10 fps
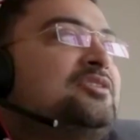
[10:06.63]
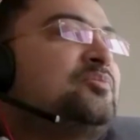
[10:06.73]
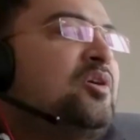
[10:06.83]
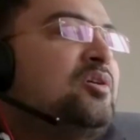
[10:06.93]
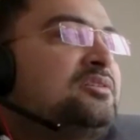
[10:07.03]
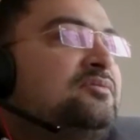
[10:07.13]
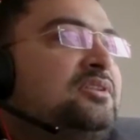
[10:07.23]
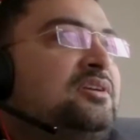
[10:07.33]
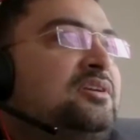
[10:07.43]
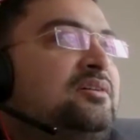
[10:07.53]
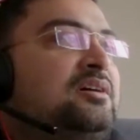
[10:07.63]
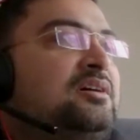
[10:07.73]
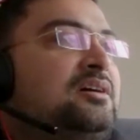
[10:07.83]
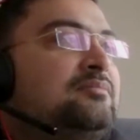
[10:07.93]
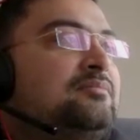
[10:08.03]
To be honest with you,
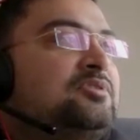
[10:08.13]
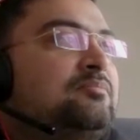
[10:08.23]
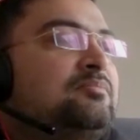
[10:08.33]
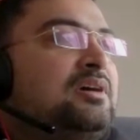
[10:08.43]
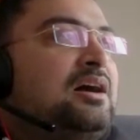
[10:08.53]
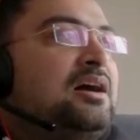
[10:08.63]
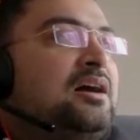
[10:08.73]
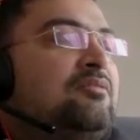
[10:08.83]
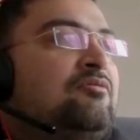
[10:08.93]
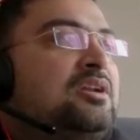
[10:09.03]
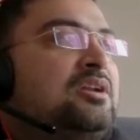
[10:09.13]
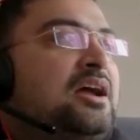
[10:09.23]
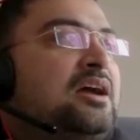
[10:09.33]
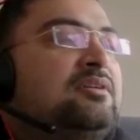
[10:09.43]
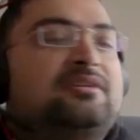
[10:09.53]
what I
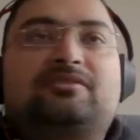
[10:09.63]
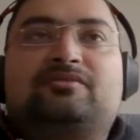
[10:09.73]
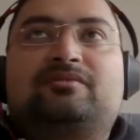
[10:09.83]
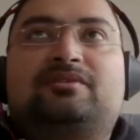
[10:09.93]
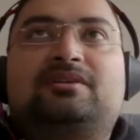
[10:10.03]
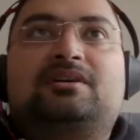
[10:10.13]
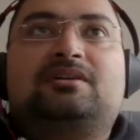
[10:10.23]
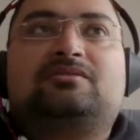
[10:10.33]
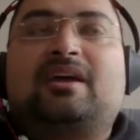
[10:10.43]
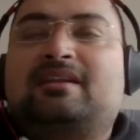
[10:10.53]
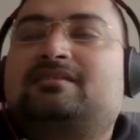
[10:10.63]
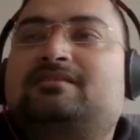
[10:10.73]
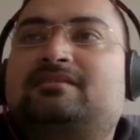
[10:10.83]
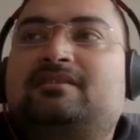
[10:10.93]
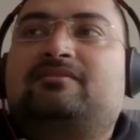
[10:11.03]
have understood, so
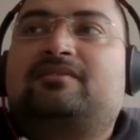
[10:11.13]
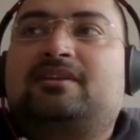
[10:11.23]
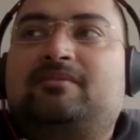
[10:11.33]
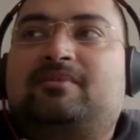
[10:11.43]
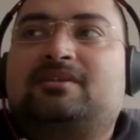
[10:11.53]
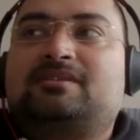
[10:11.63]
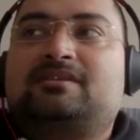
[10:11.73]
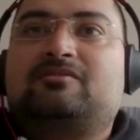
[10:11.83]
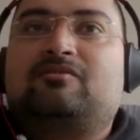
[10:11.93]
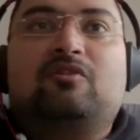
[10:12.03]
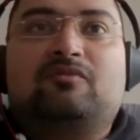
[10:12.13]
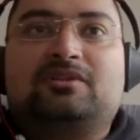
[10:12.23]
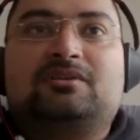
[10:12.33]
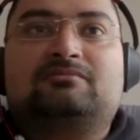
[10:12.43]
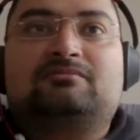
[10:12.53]
NHS is definitely present all over
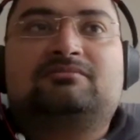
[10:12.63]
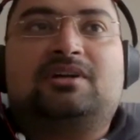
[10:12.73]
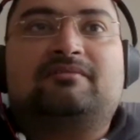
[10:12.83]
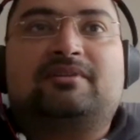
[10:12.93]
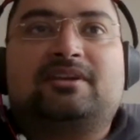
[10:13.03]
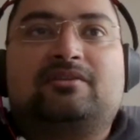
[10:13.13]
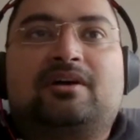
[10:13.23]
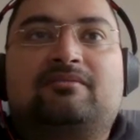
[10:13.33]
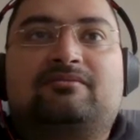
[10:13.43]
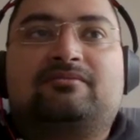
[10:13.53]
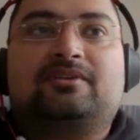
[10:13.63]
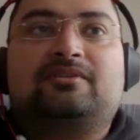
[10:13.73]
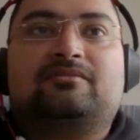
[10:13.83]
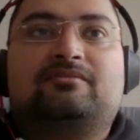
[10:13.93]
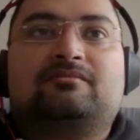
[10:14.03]
the country. You have,
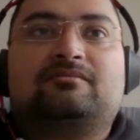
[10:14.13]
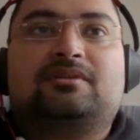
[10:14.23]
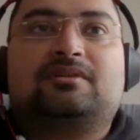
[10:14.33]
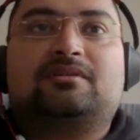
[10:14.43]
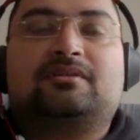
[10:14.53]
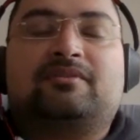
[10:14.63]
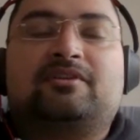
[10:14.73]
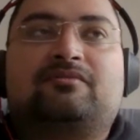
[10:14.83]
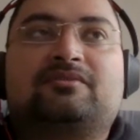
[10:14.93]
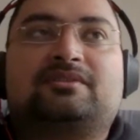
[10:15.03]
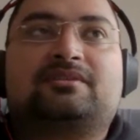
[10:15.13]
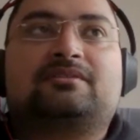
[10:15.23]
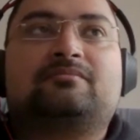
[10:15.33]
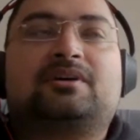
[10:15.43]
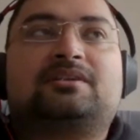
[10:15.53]
different
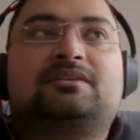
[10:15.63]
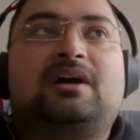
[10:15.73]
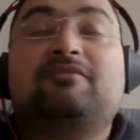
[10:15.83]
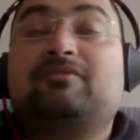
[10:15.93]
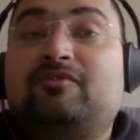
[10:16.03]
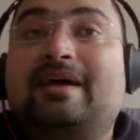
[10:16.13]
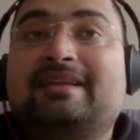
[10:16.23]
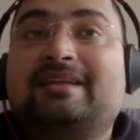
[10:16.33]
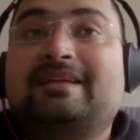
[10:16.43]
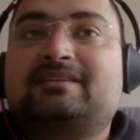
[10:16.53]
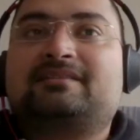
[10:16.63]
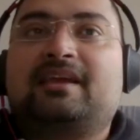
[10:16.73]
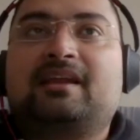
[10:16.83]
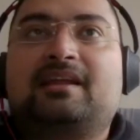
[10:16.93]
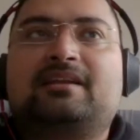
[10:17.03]
offices, but I work for NHS
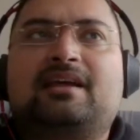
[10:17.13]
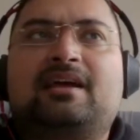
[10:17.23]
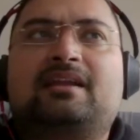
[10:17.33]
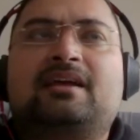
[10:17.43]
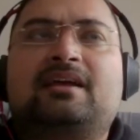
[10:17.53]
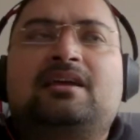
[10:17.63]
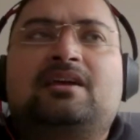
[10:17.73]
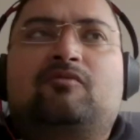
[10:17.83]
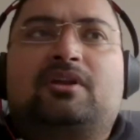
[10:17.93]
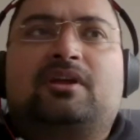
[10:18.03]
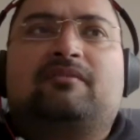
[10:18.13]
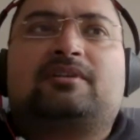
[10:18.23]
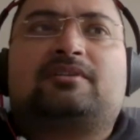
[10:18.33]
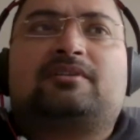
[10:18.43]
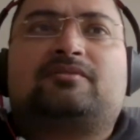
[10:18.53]
England, and what I've
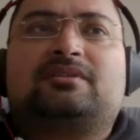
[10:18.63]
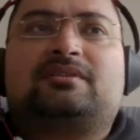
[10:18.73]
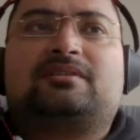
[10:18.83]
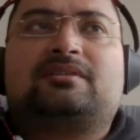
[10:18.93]
understood is,